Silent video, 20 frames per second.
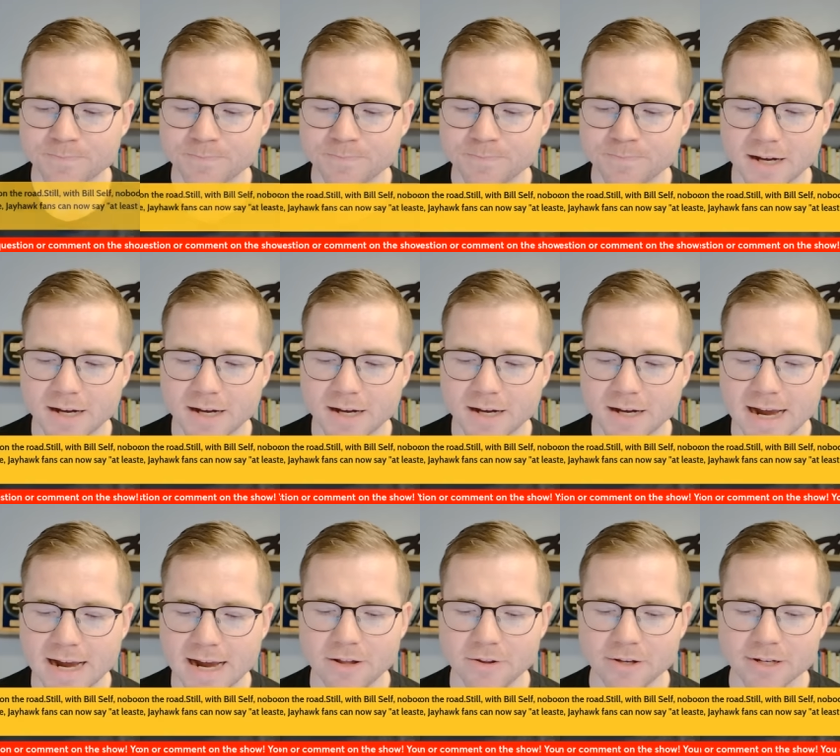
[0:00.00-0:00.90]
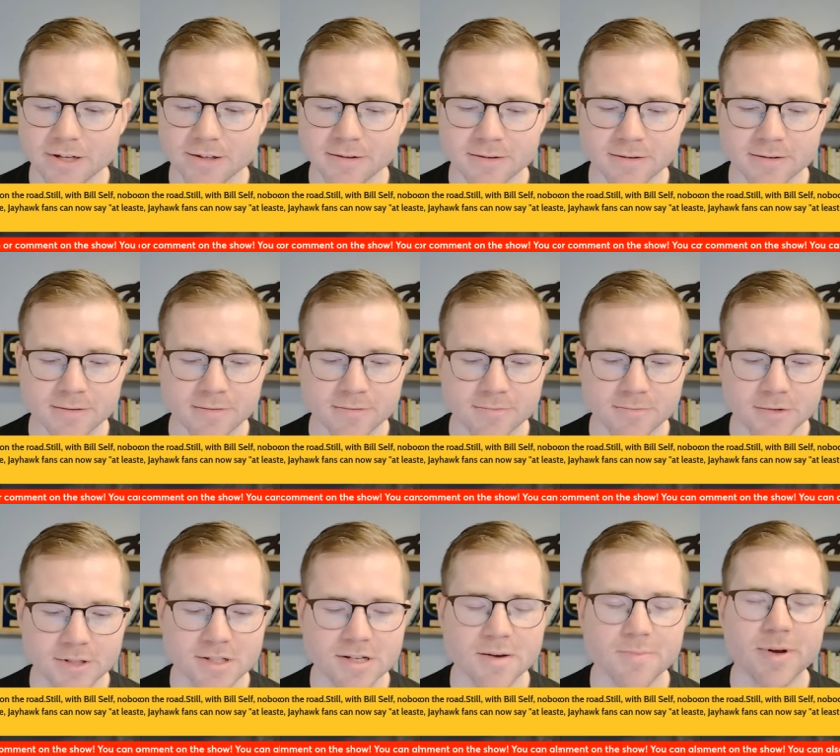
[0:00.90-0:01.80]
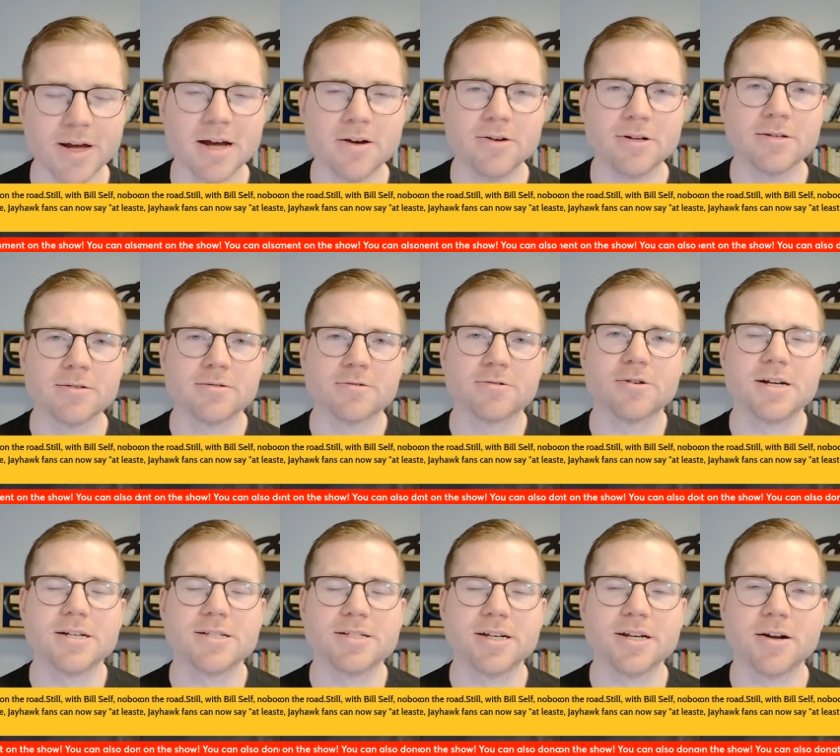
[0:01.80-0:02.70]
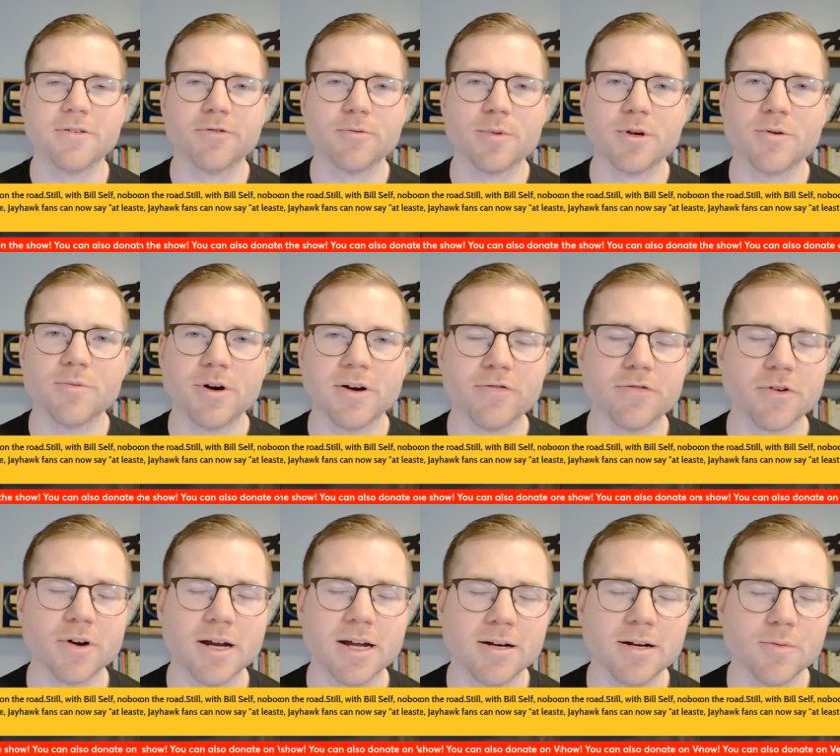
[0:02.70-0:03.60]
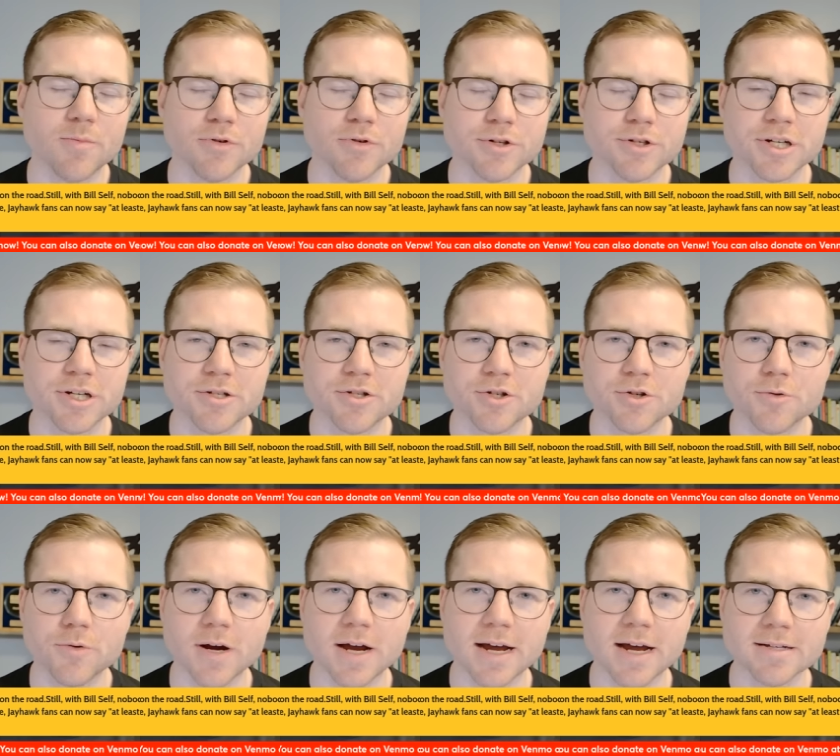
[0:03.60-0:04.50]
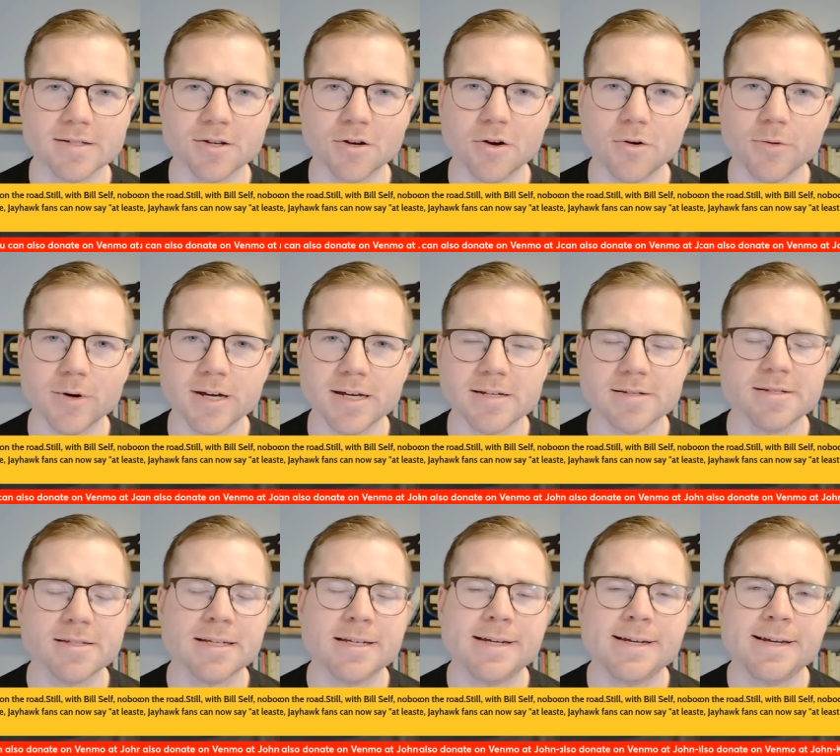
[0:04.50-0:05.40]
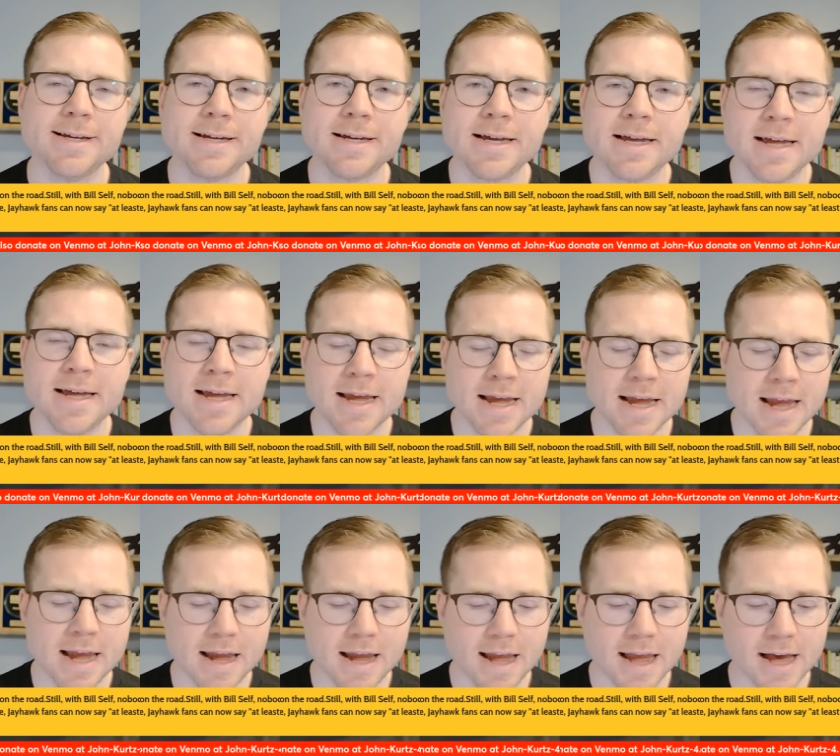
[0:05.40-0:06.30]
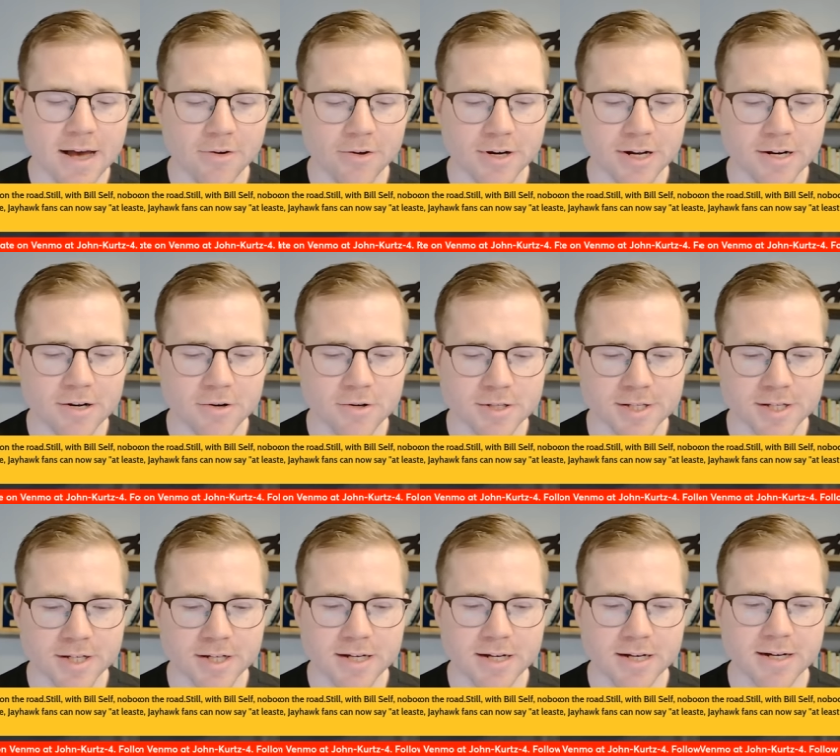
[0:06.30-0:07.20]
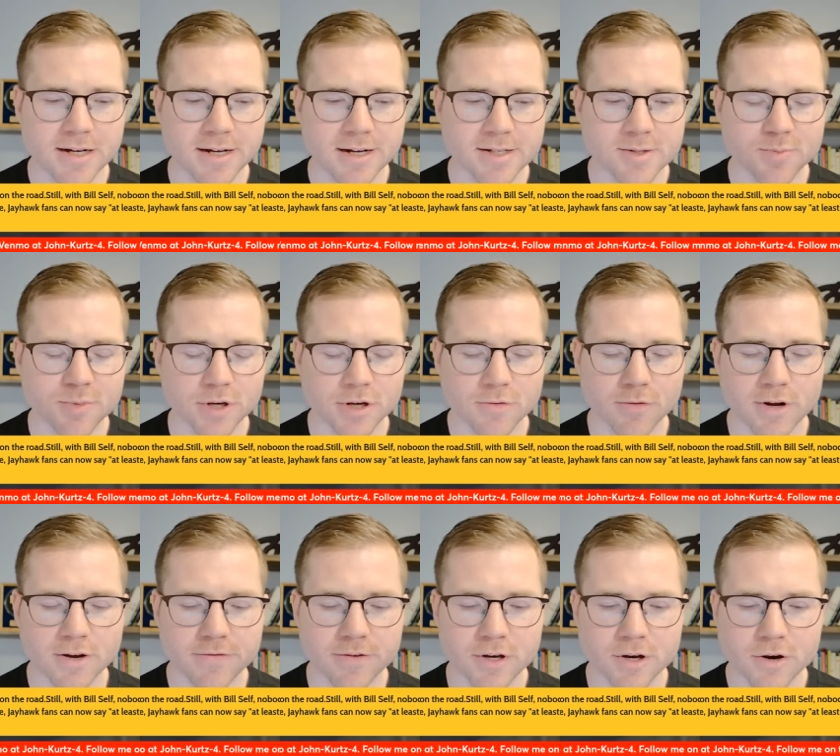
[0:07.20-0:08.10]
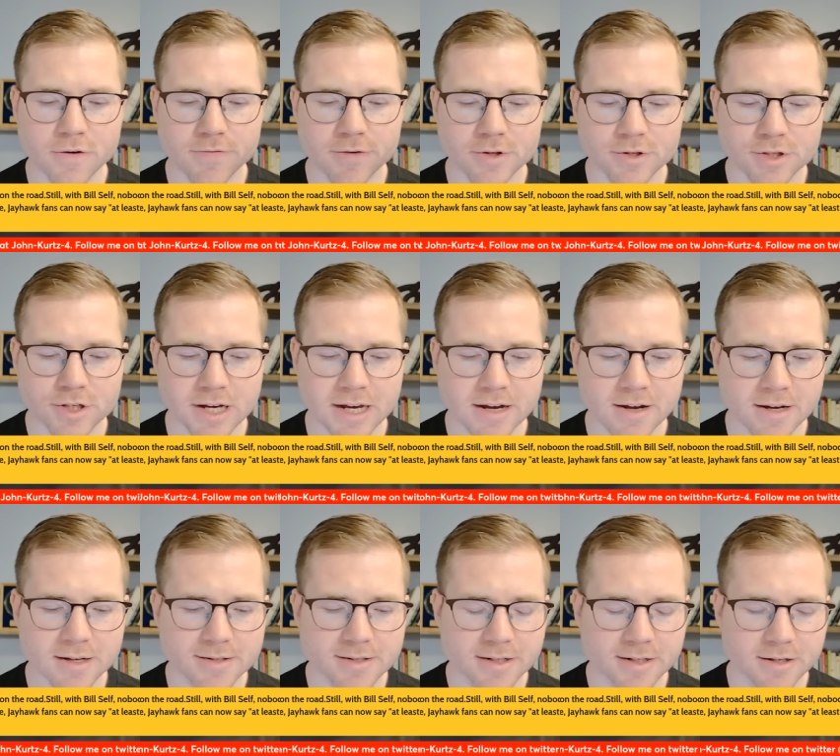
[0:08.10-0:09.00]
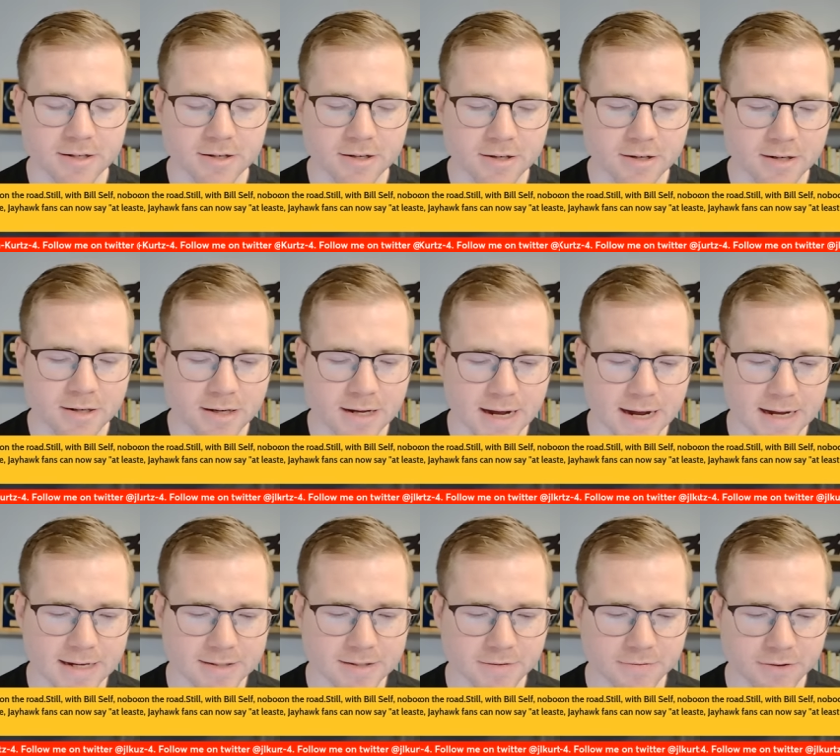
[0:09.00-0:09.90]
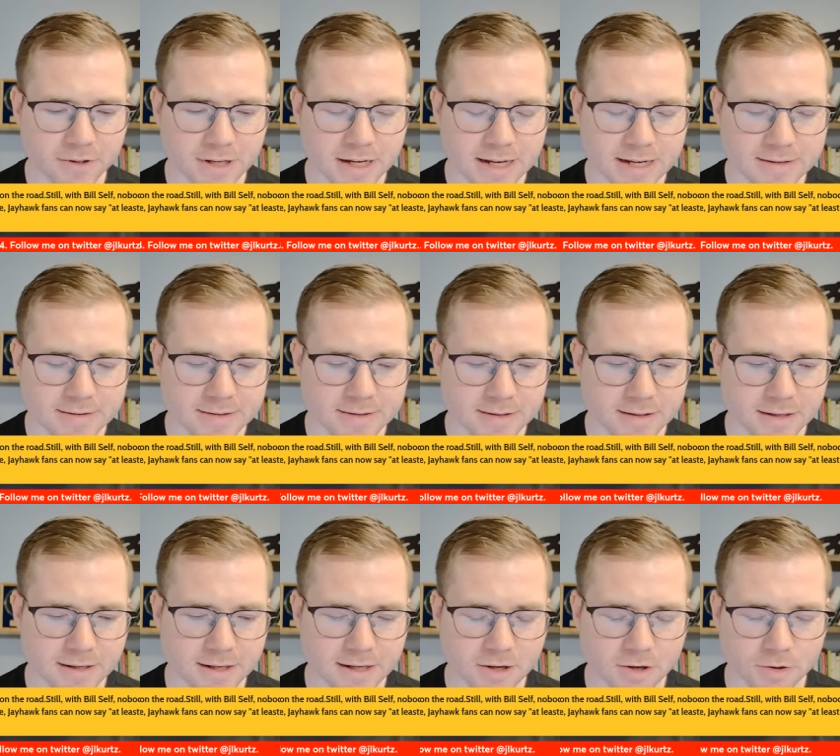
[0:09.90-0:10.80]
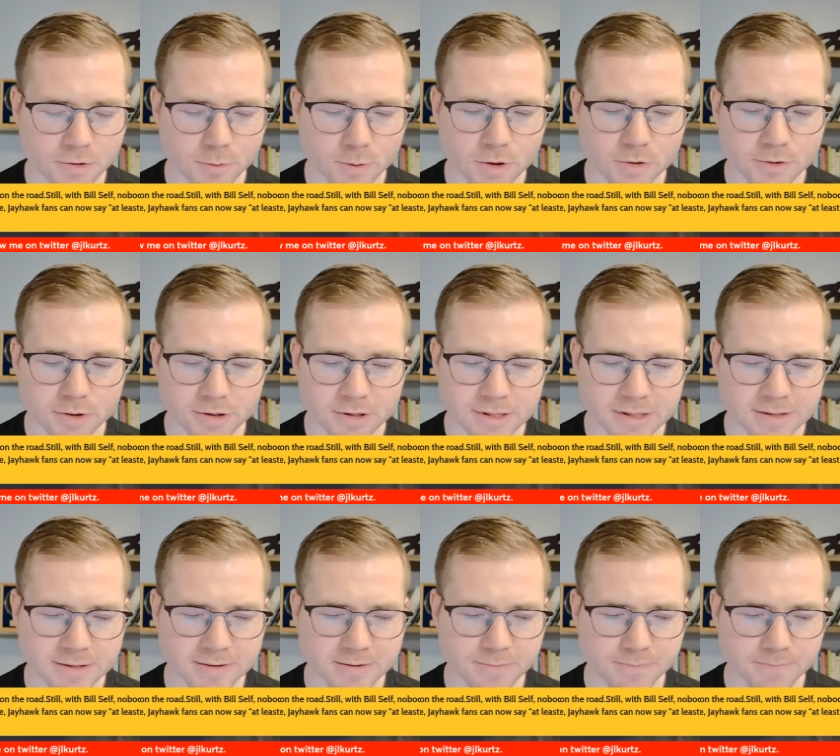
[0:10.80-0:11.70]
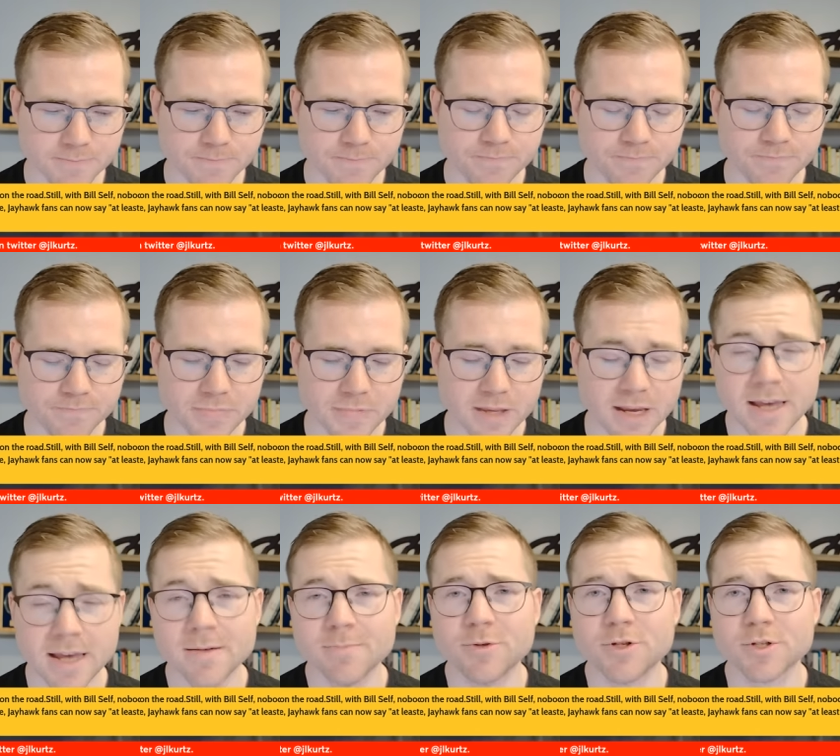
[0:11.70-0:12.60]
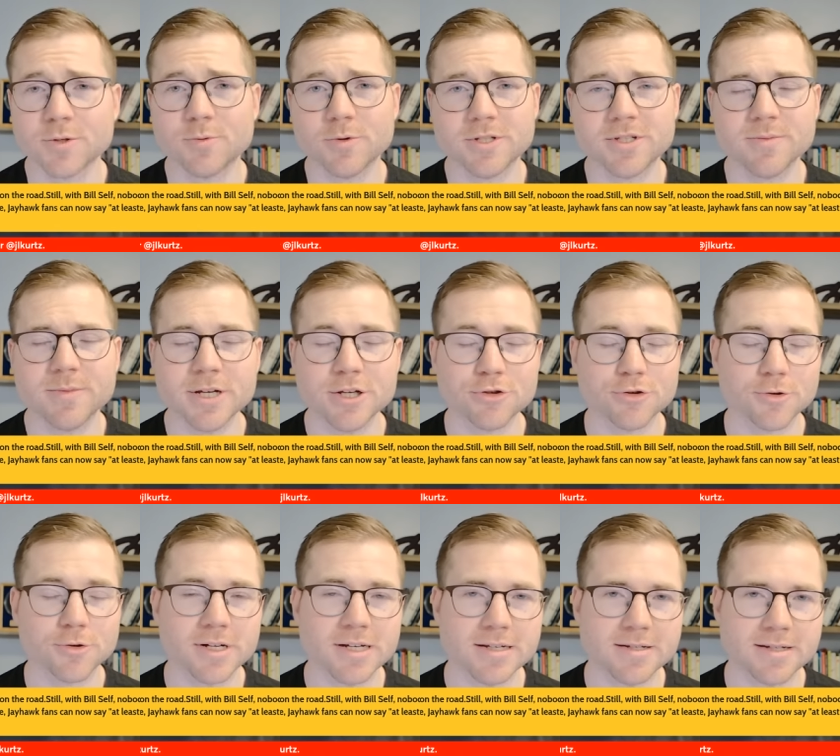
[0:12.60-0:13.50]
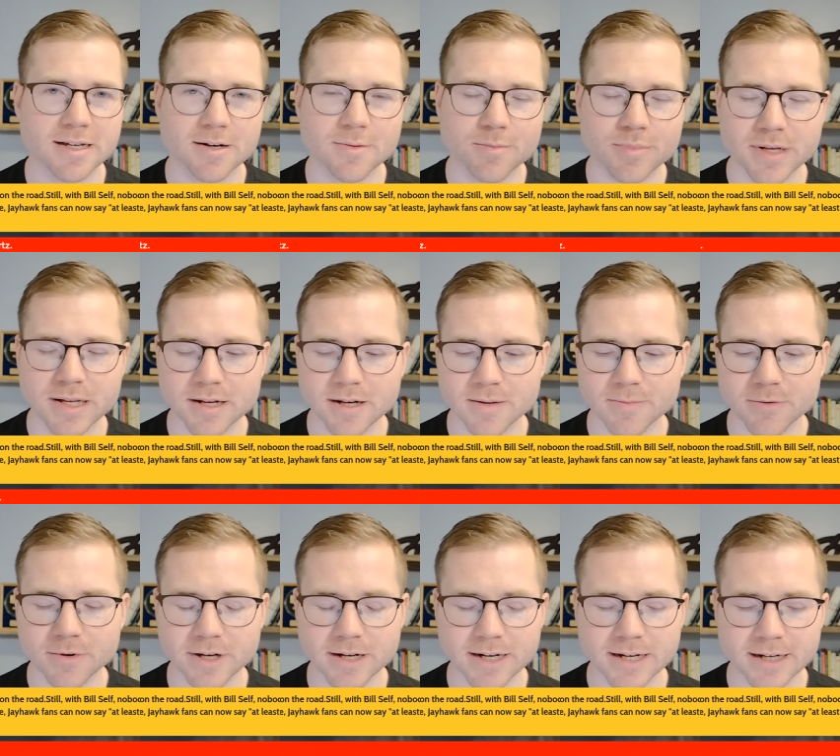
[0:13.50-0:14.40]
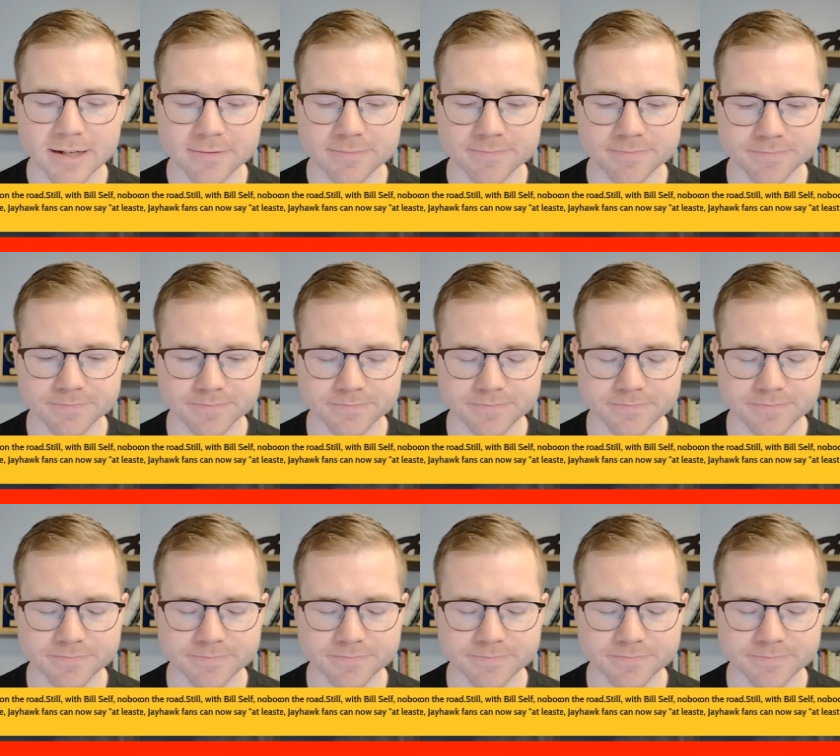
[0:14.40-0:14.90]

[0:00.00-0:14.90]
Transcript: Alan, what's up, Alan? Great to hear from you, my friend. Appreciate you as always. Alan, I know it's been a rough go for the Jayhawks here as of late, on the road at least. And just with some injuries, kind of beat up right now.